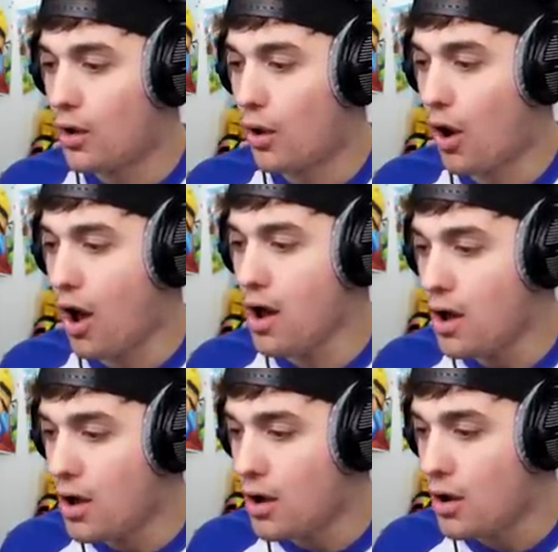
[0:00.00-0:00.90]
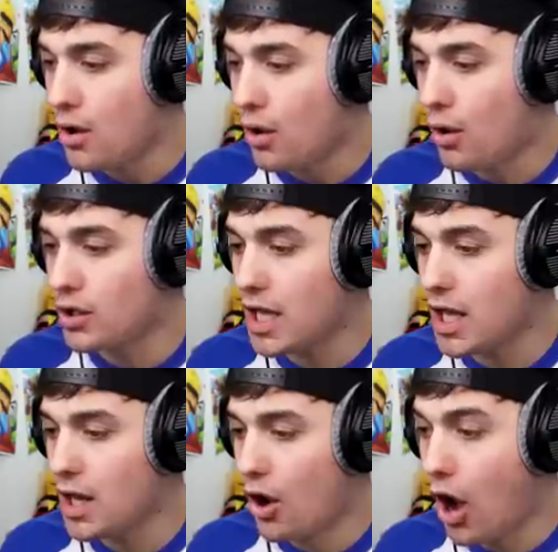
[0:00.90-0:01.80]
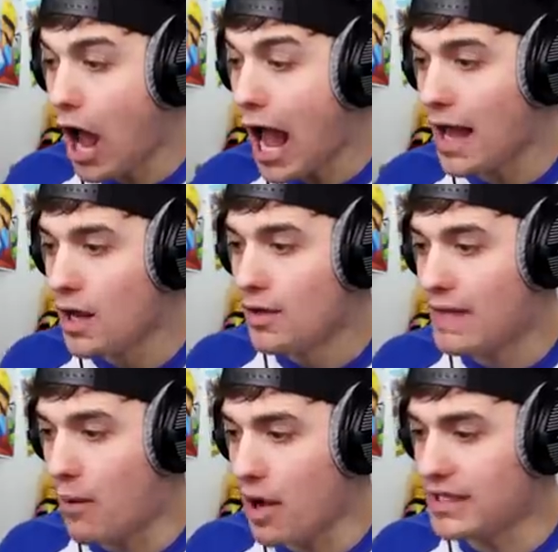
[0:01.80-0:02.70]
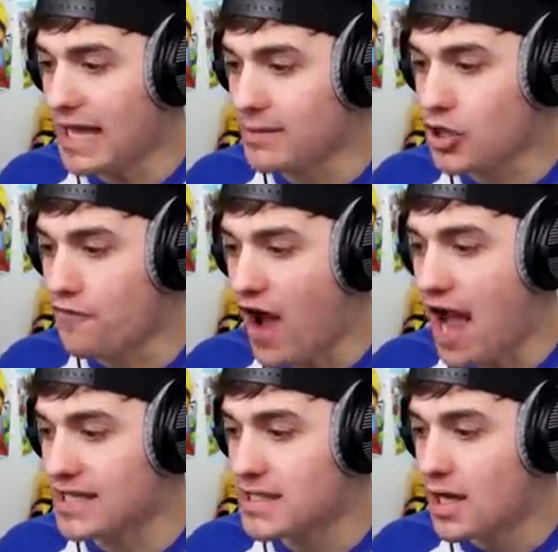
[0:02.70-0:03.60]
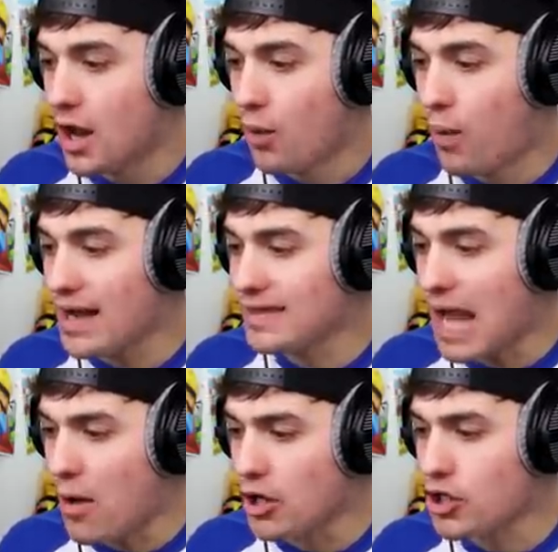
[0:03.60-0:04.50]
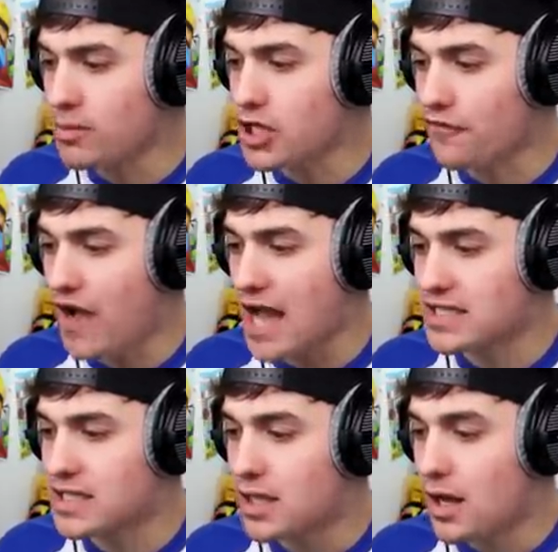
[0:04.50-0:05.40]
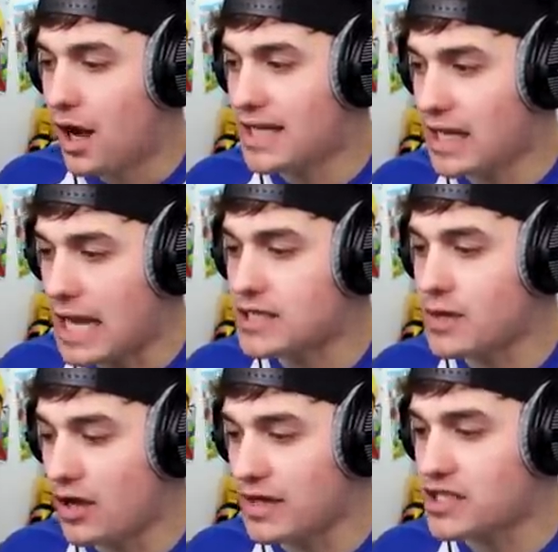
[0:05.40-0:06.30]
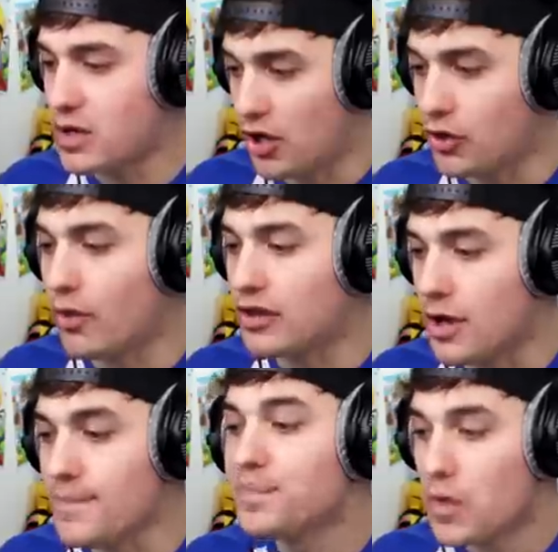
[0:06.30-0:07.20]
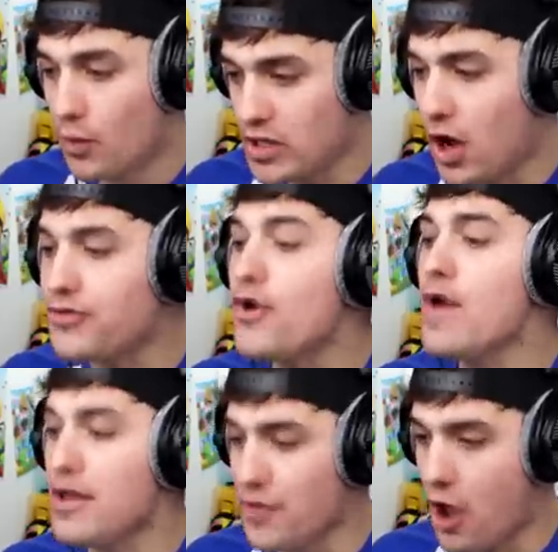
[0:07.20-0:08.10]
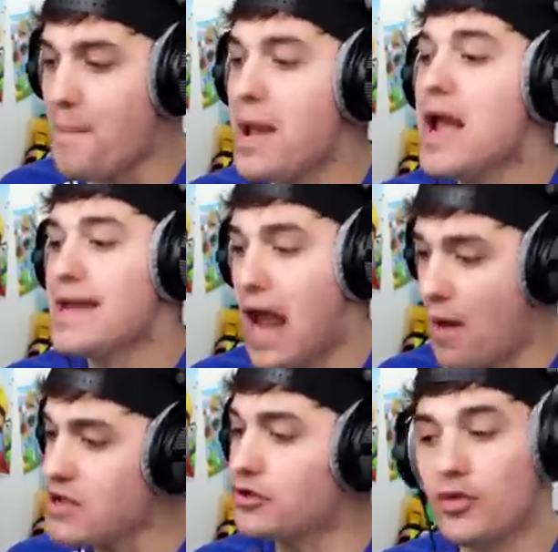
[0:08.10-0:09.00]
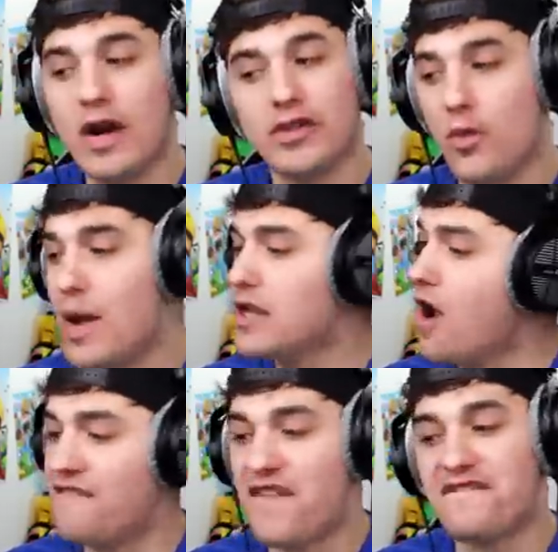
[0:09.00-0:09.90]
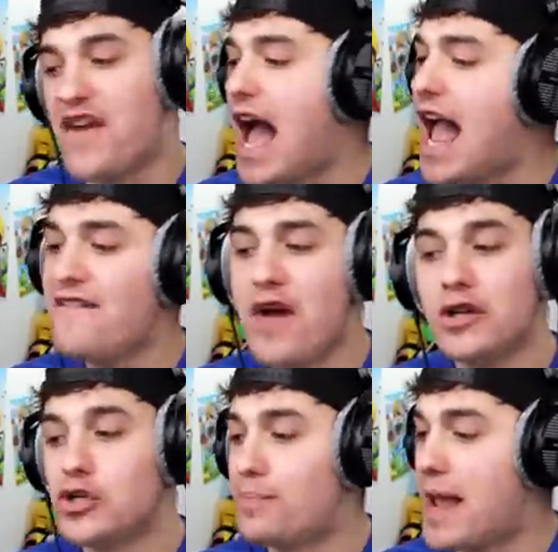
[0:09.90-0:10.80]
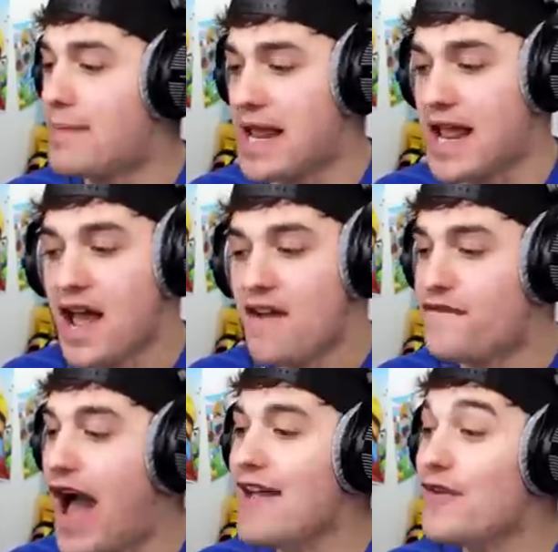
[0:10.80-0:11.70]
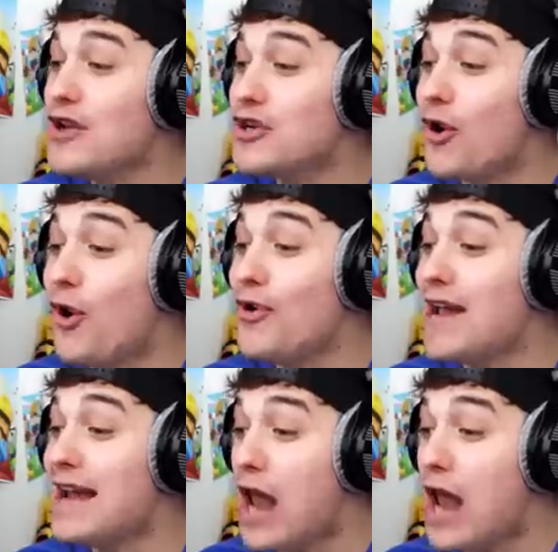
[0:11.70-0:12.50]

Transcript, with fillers: oh, okay. Ah, that one came so fast. Why did that one come so fast? Okay, guys, we got this. We got the rhythm. We got the rhythm. Now we got the rhythm. We're going for 500, baby. 500 all day.